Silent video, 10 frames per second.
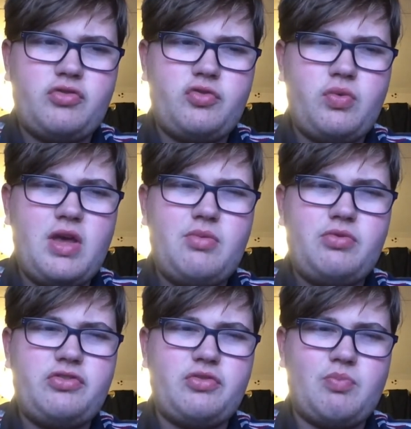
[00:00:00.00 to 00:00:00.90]
Twitter
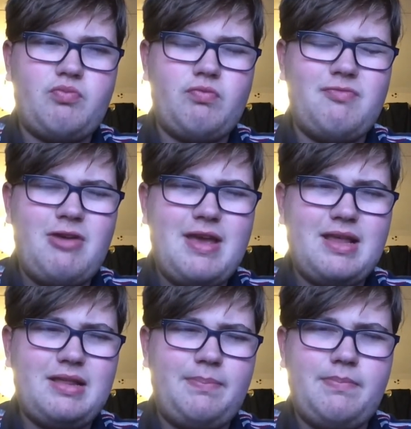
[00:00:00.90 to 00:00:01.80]
was just
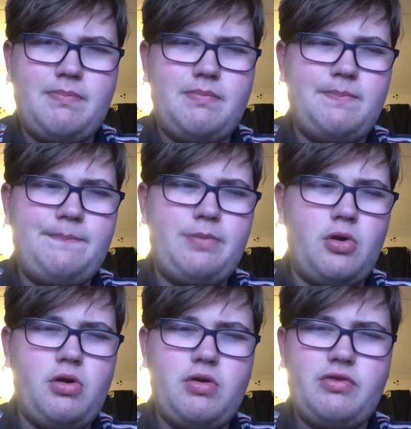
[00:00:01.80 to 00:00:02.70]
really
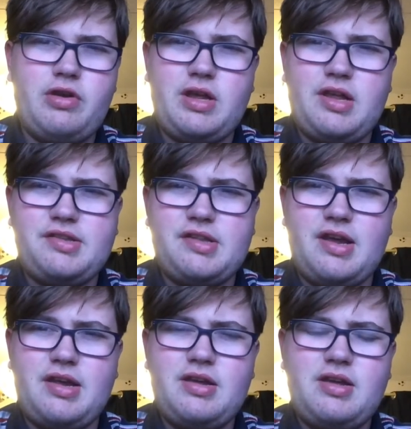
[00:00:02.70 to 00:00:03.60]
boring, I
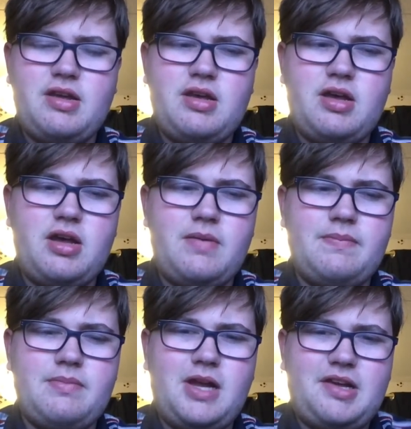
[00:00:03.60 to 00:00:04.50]
say.
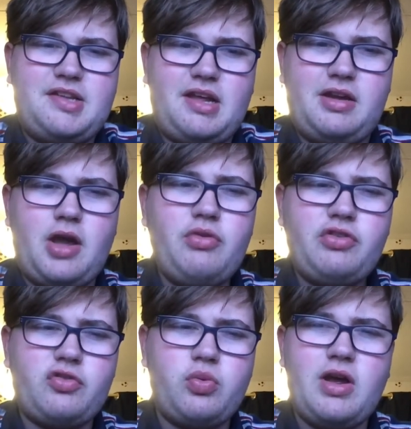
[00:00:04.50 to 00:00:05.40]
Um, like I said, going
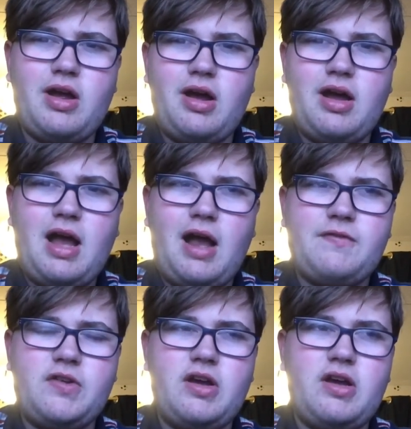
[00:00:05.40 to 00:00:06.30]
to Twitter
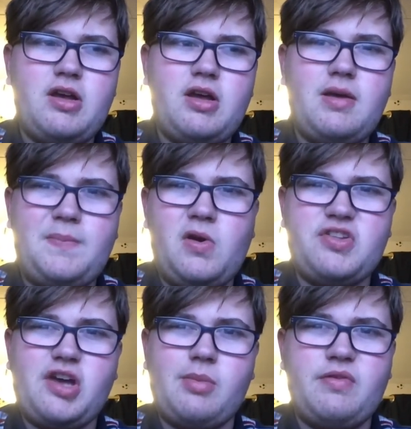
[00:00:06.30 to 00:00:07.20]
after a poor
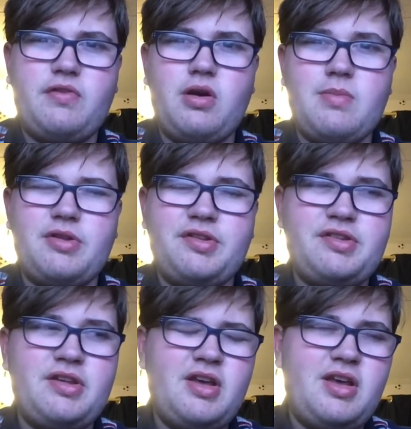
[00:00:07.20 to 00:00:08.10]
town
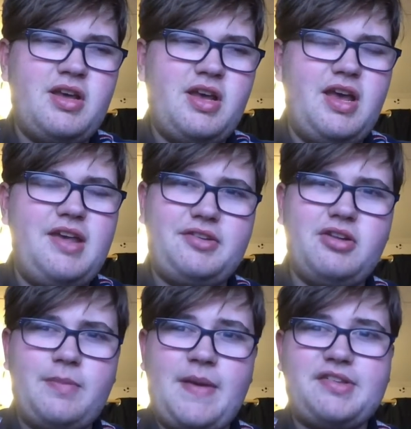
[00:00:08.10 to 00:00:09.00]
performance is
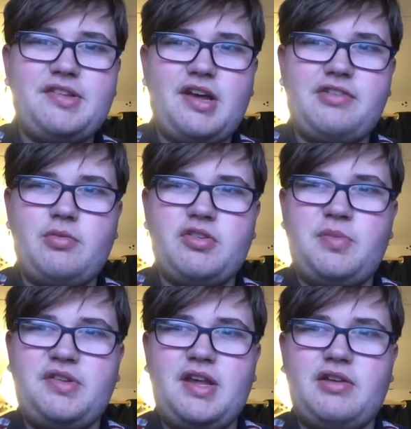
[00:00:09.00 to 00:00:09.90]
not the best of sights you want to
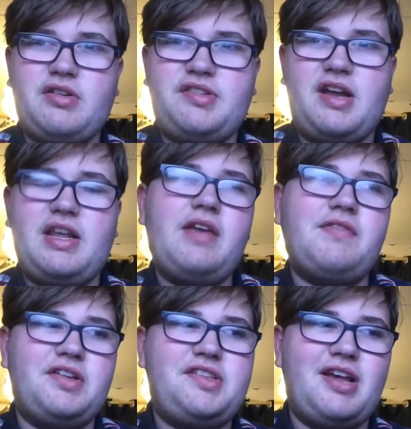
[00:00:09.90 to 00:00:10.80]
be seen on a Saturday
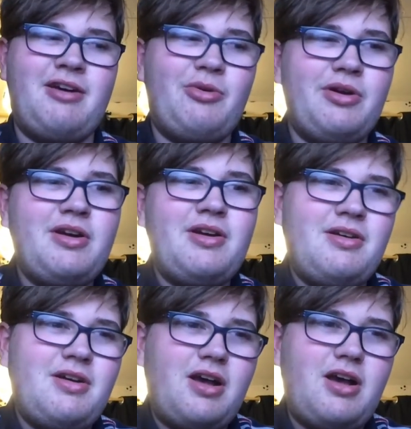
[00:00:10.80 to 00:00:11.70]
evening. So,
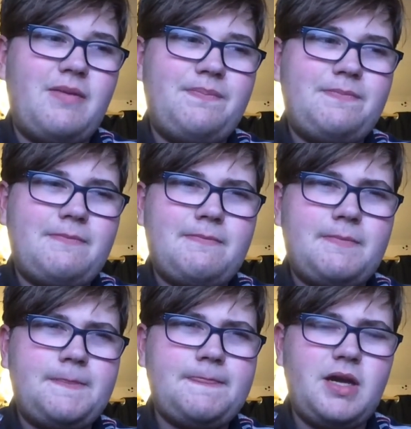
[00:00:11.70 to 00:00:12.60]
um,
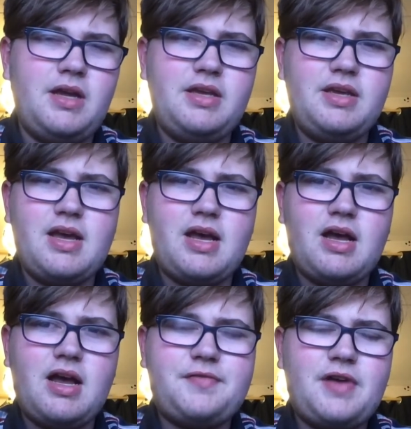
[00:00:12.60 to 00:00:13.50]

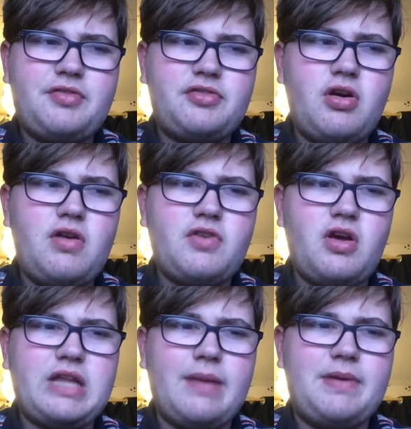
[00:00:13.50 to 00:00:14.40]
yeah, I've, I've sort of
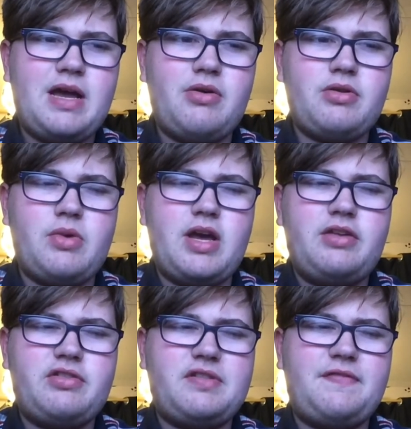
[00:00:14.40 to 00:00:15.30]
got that bit out of the way.
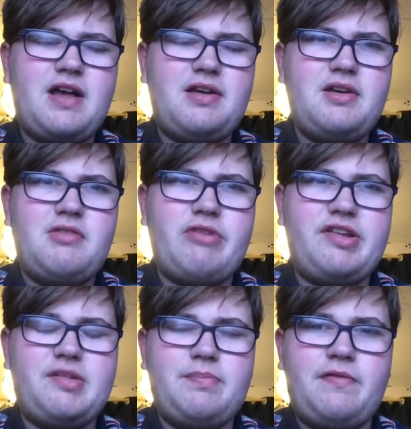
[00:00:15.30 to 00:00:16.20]
Just the fact
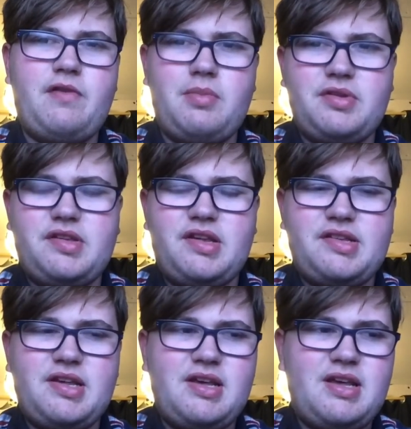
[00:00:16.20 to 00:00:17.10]
recent
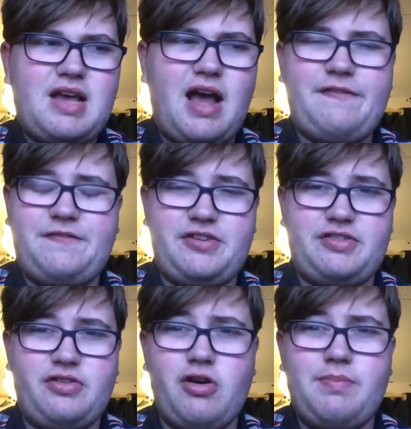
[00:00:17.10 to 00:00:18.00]
performances have
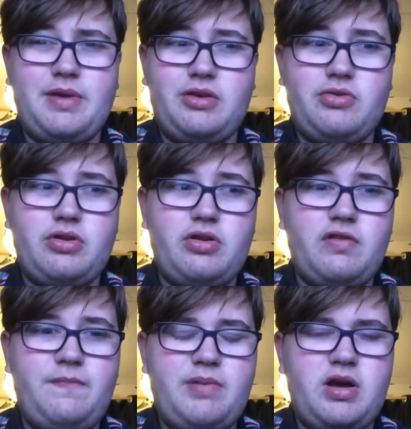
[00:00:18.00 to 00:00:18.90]
just not been good
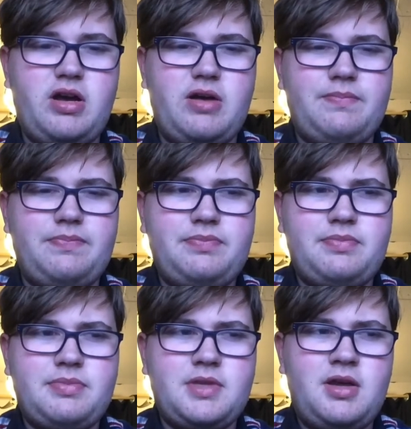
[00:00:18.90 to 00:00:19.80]
enough. But um,
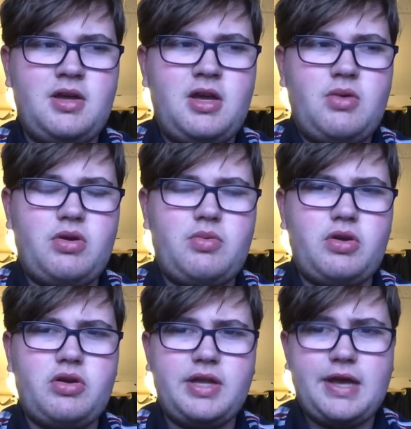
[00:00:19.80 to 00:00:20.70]
we're,
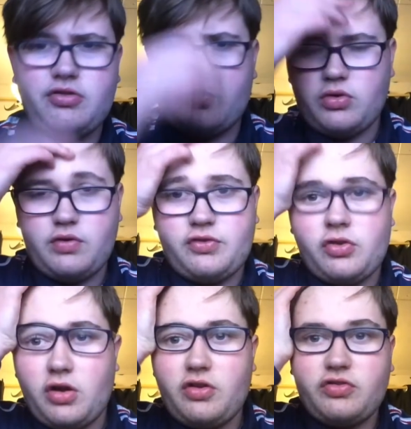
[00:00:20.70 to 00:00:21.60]
we're going to get onto another
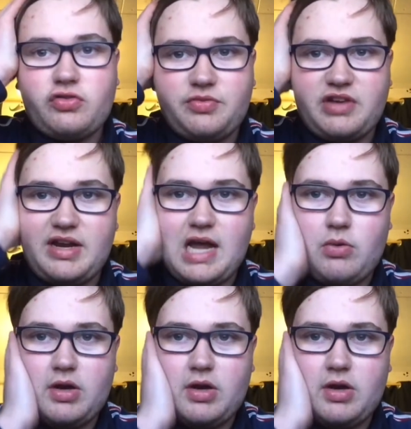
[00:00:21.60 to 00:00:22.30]
subject now.